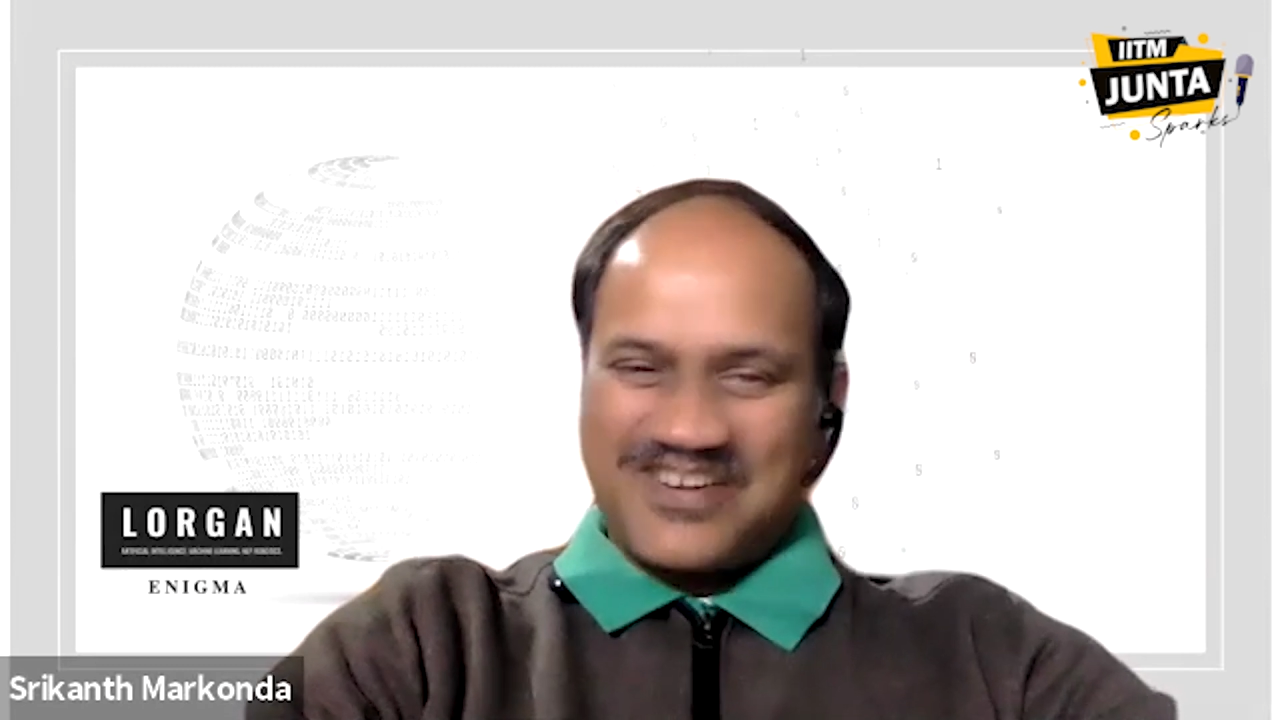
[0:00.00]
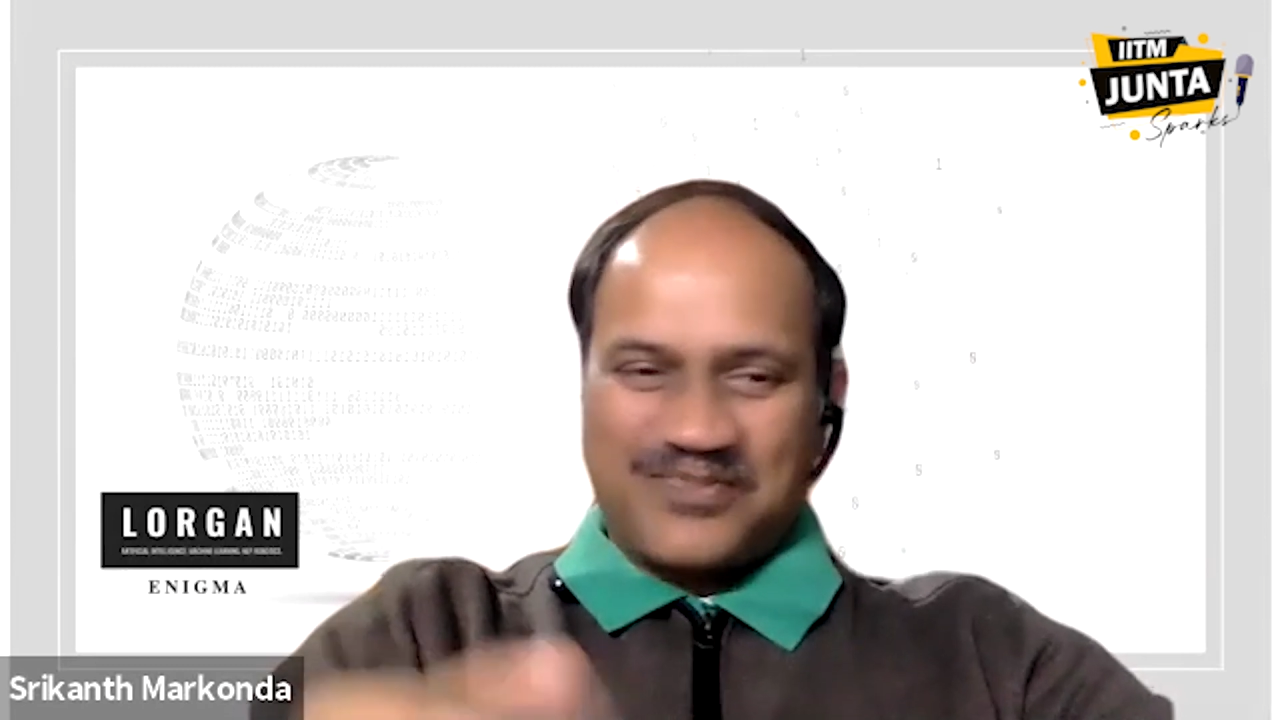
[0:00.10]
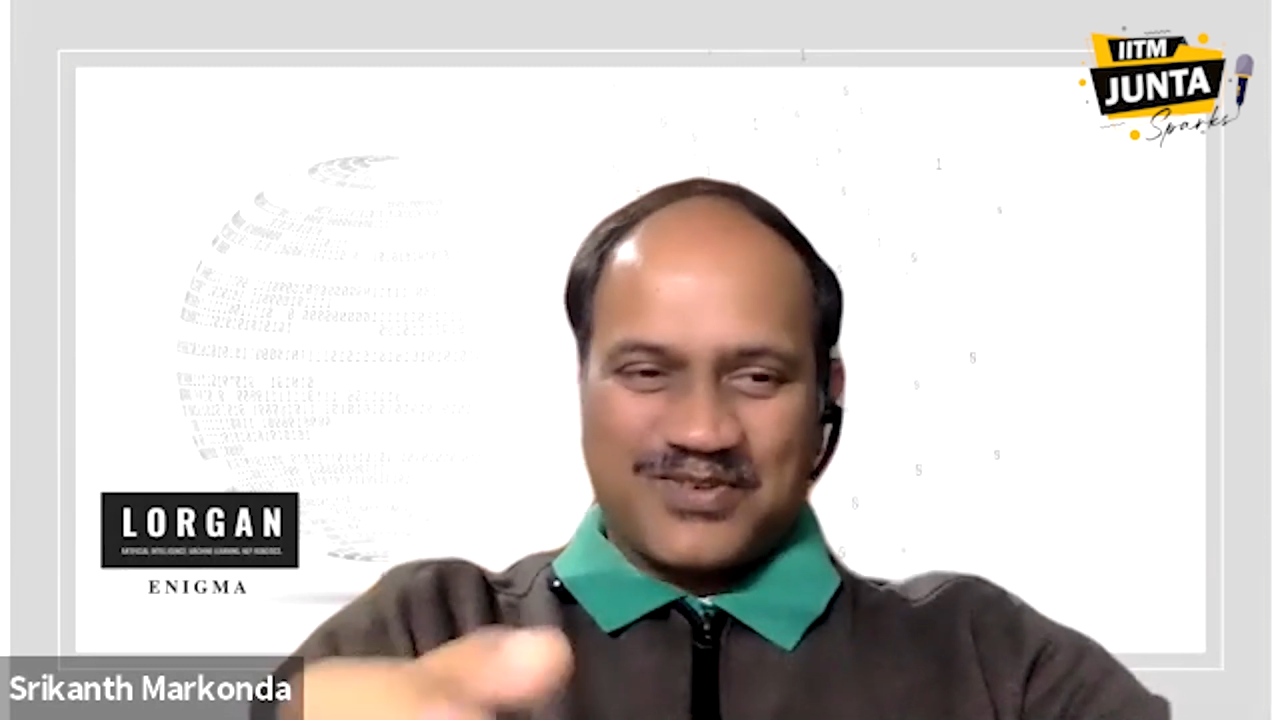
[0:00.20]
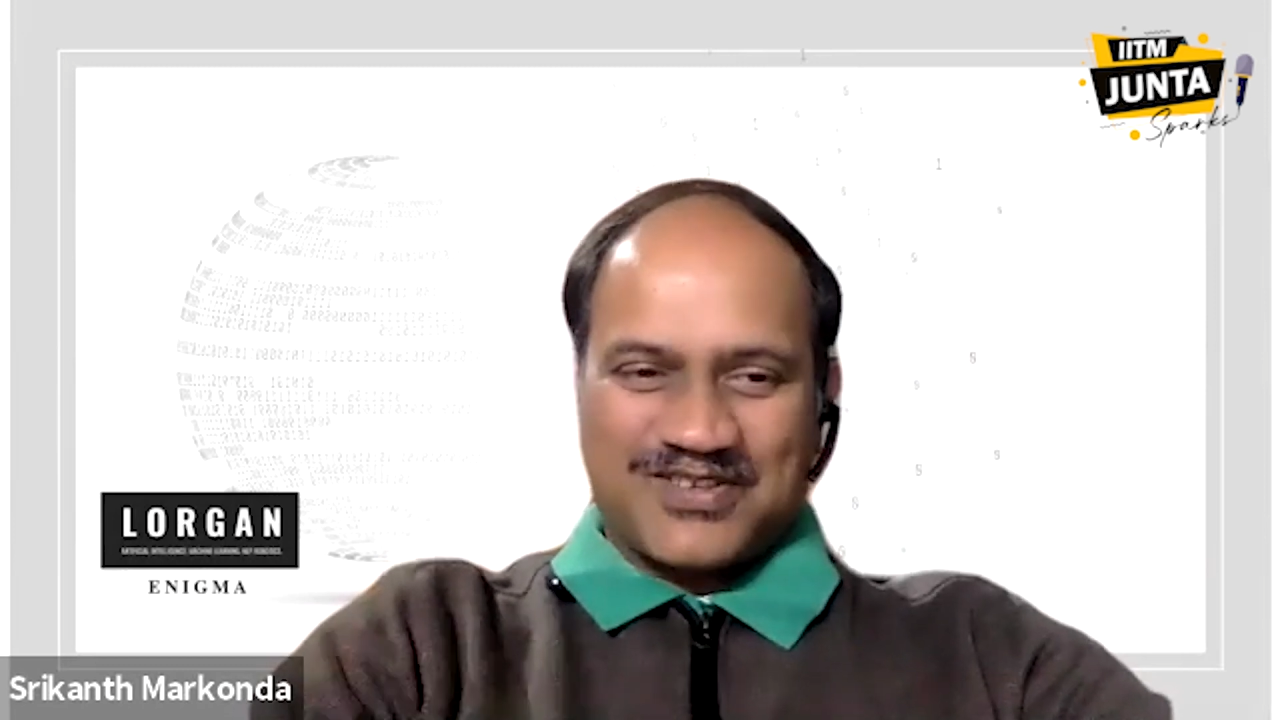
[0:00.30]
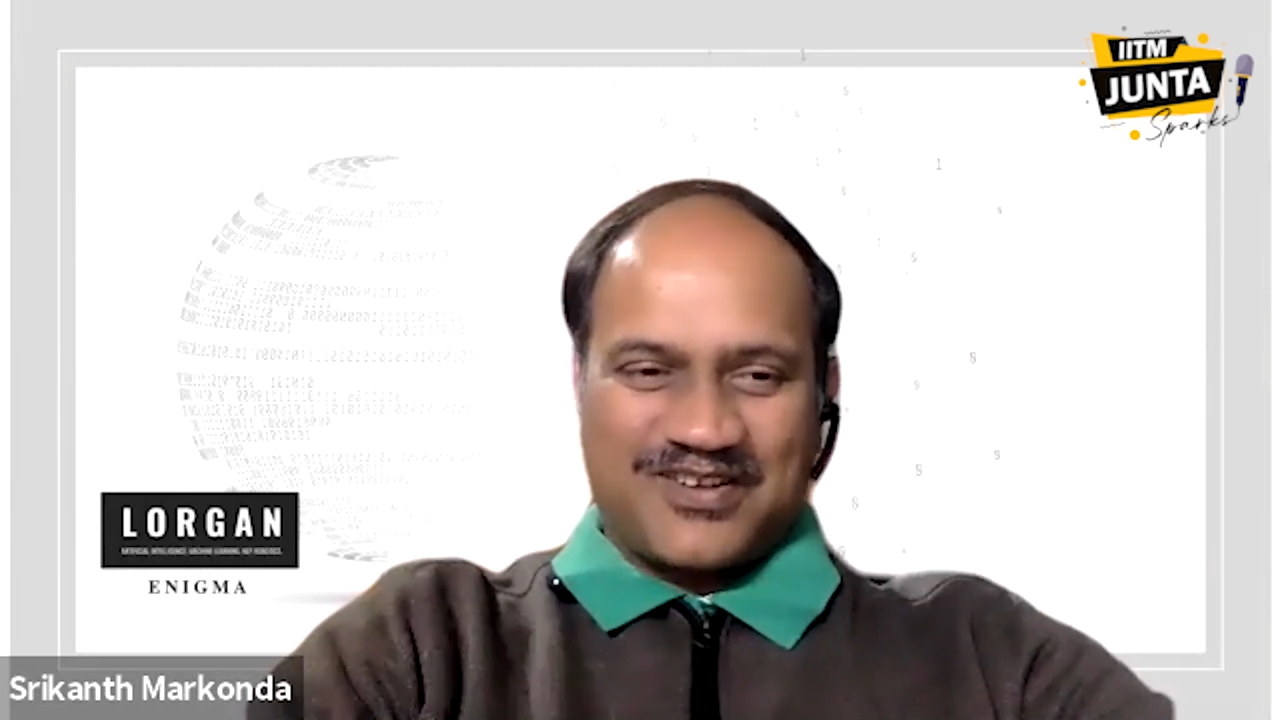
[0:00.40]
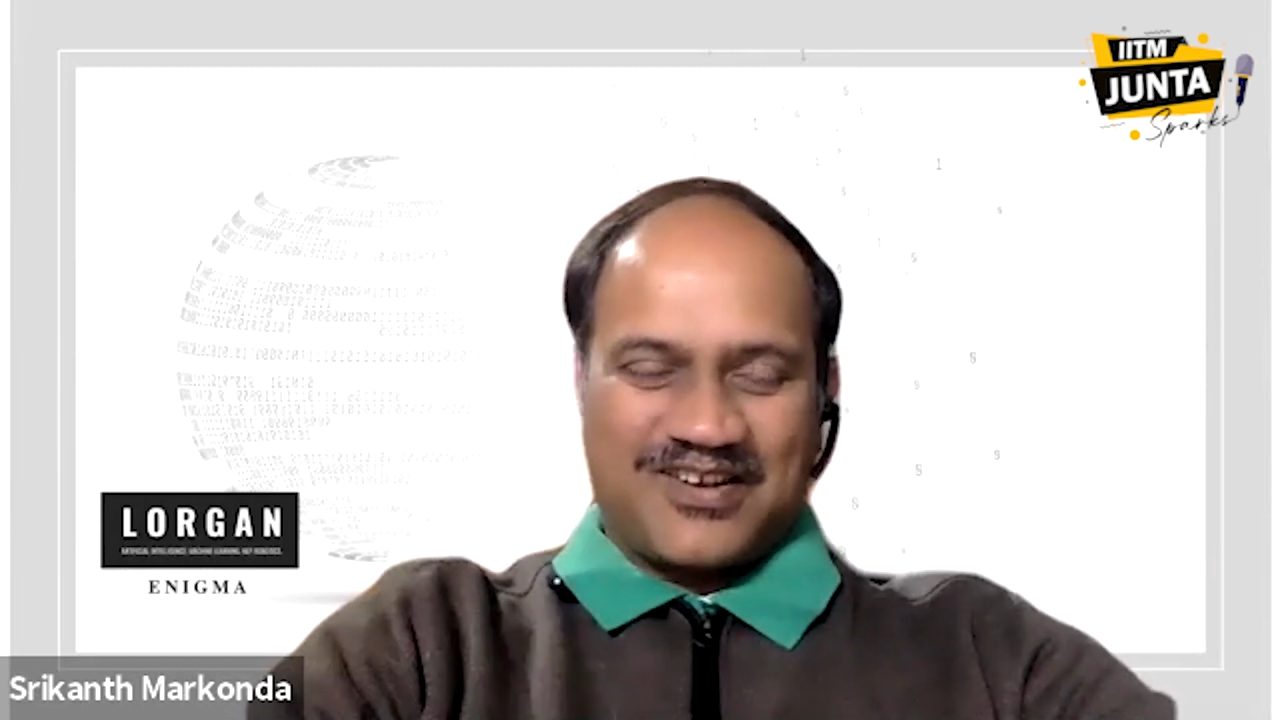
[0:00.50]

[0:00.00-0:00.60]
it was